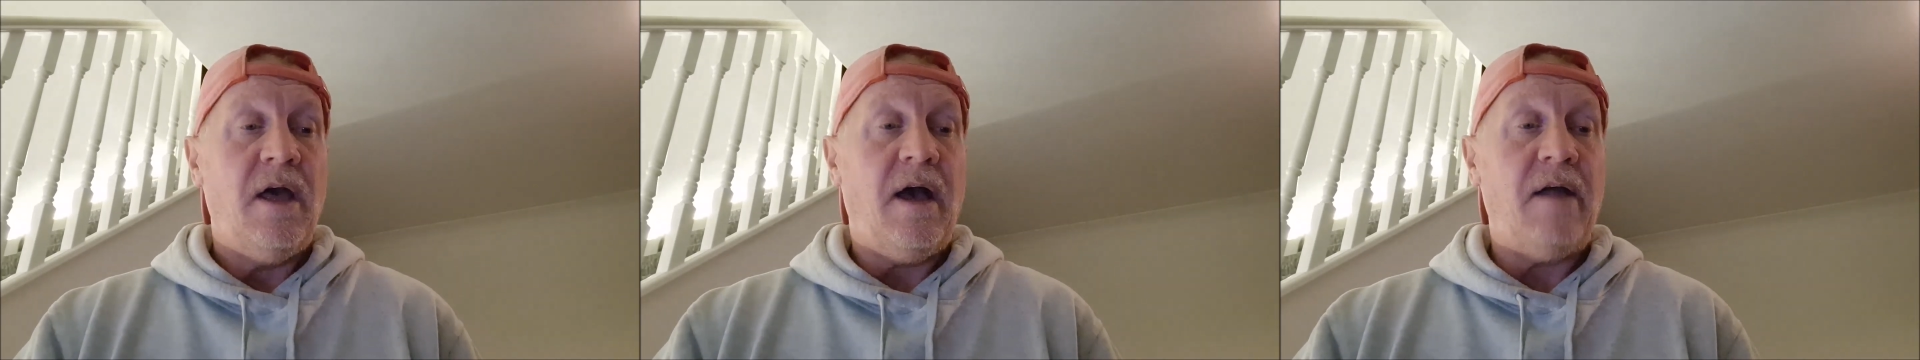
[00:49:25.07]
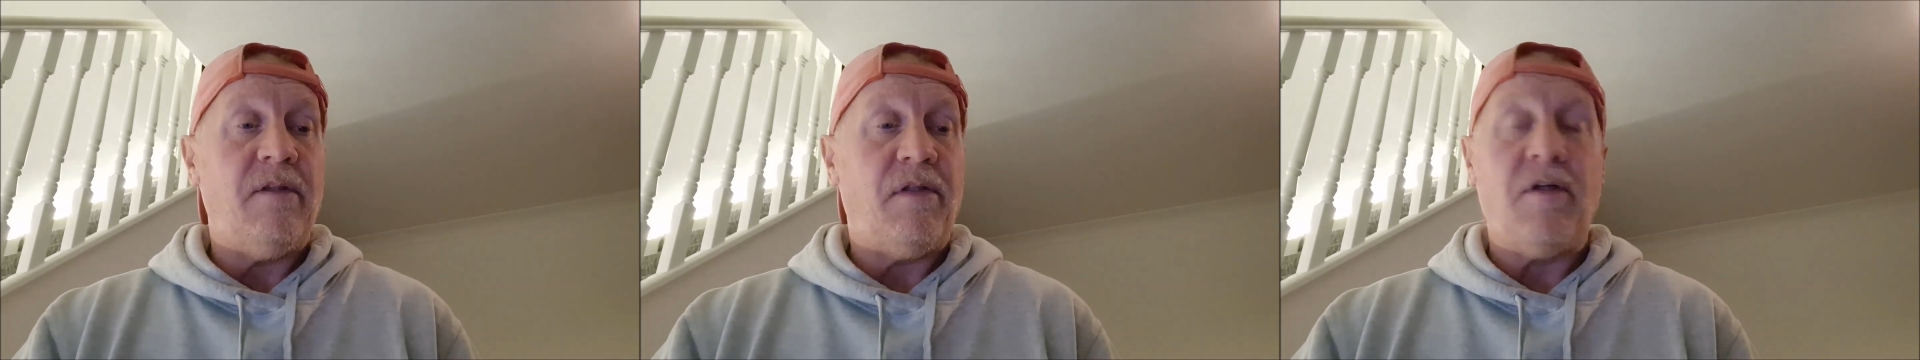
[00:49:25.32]

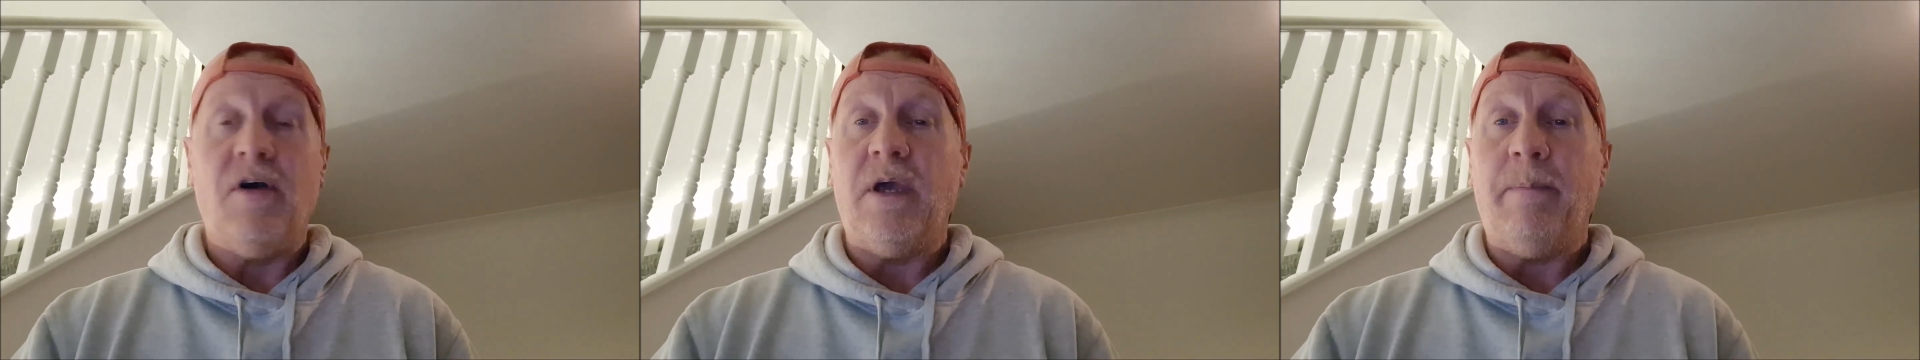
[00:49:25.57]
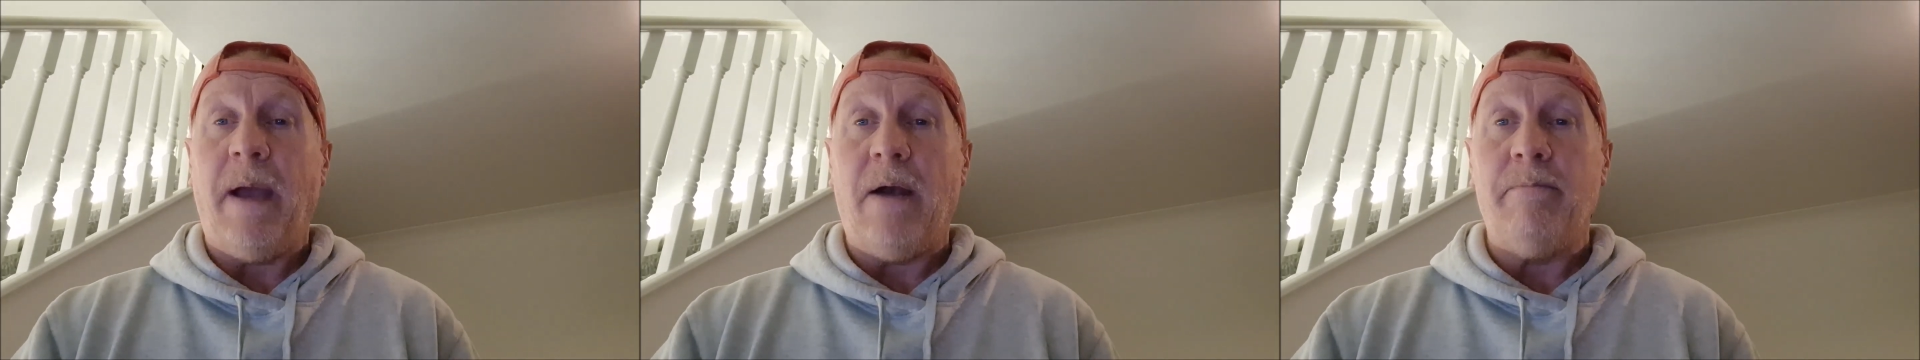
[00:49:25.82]
and the
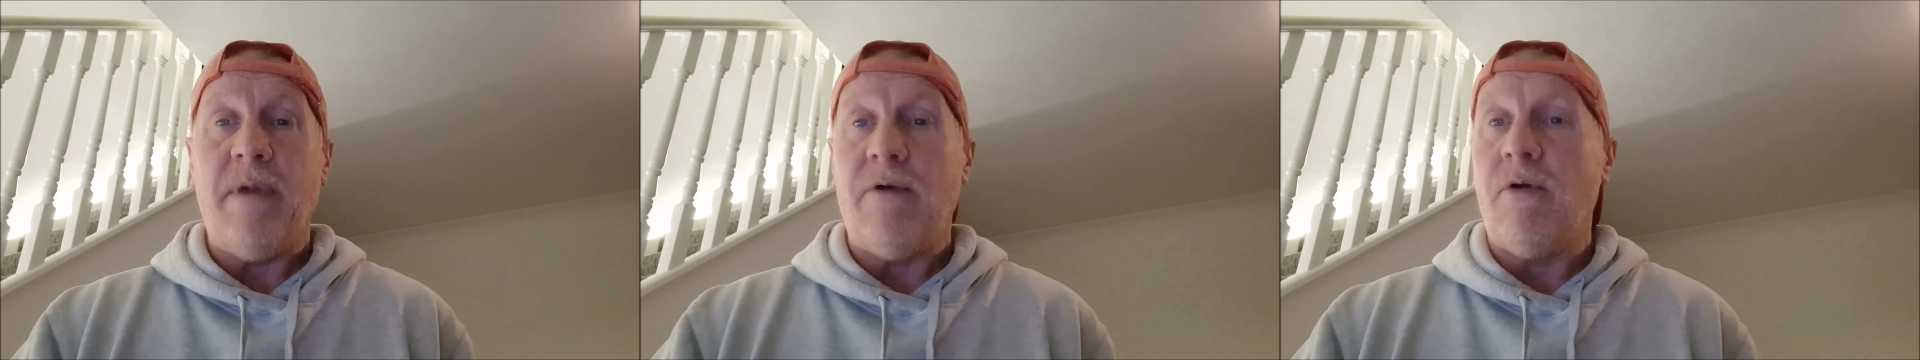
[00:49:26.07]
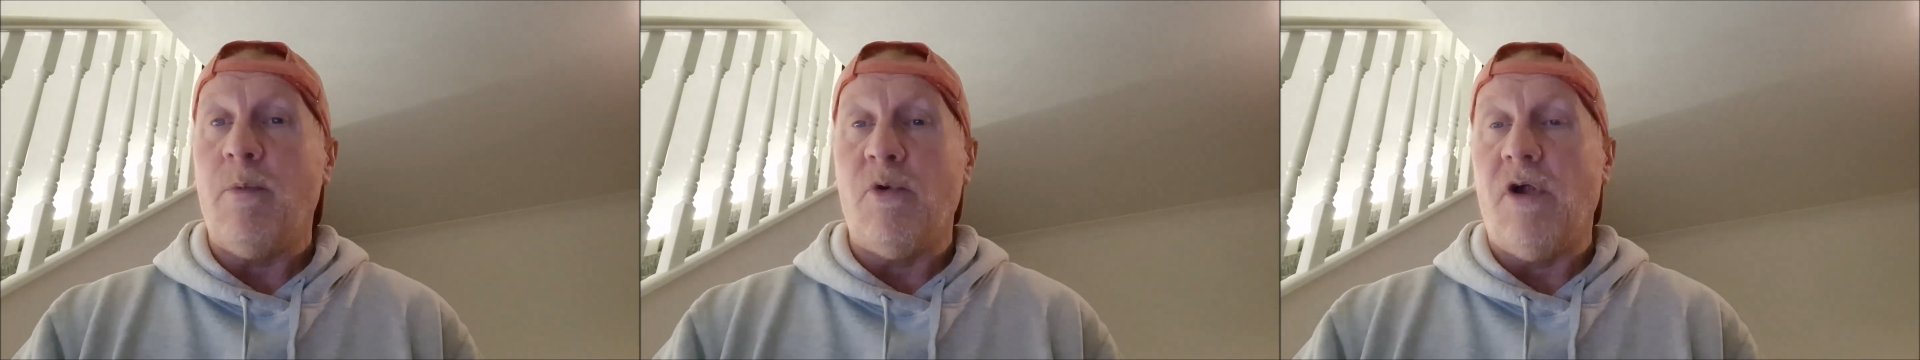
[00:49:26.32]
30-pound
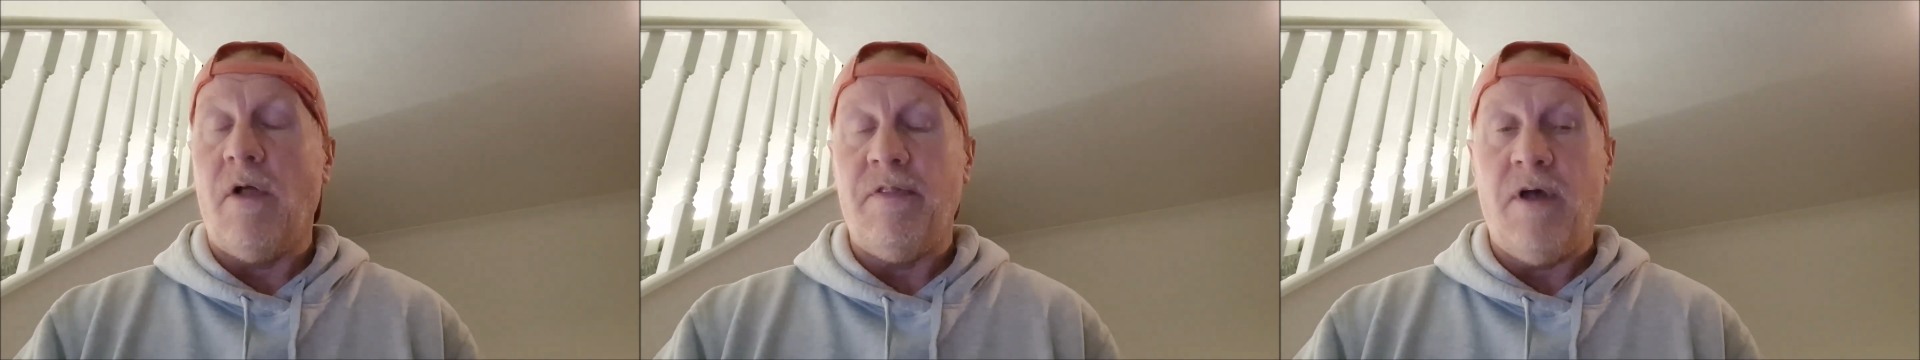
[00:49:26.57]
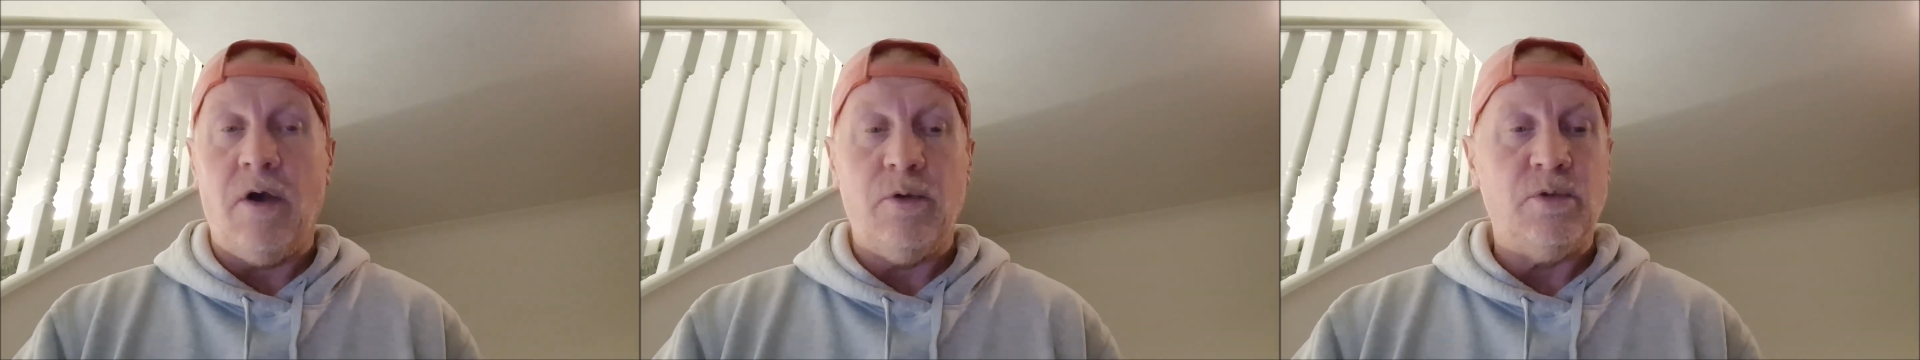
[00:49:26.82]
mirror were on
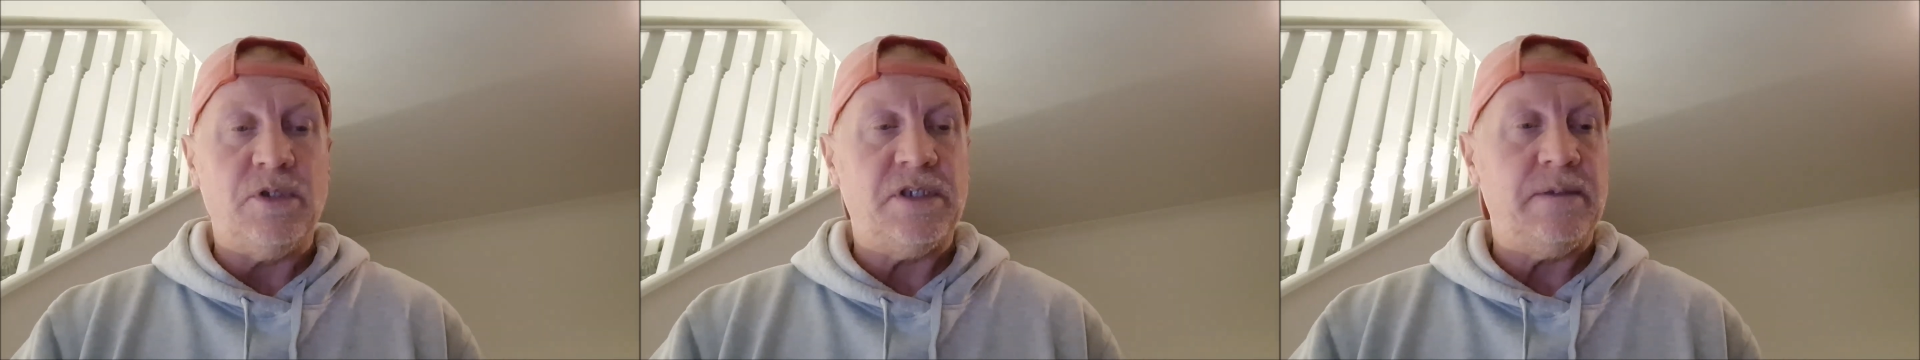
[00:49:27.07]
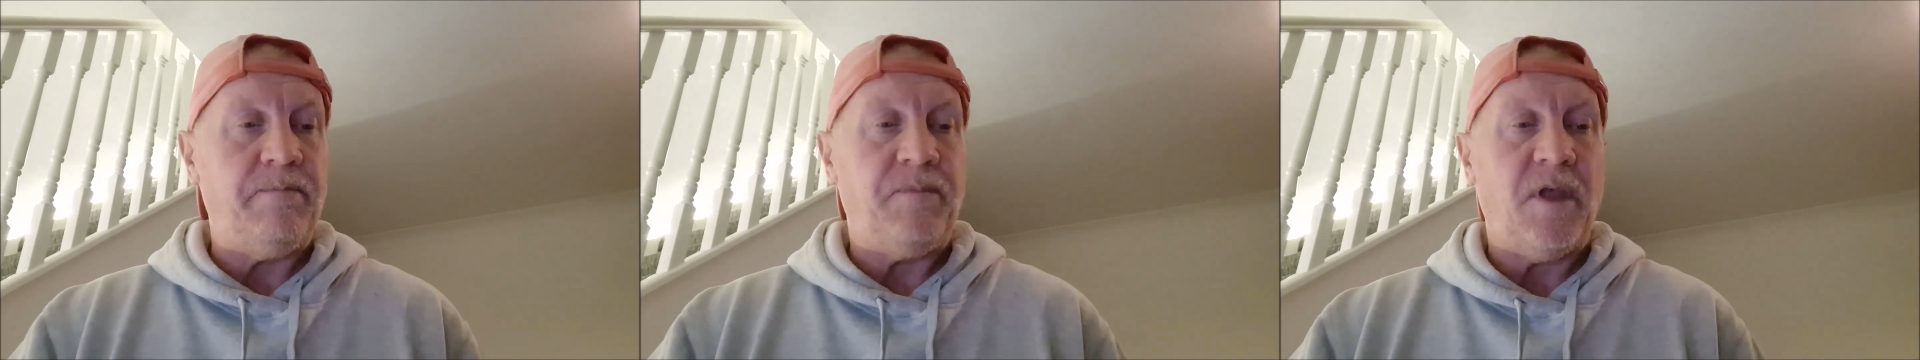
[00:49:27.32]
those,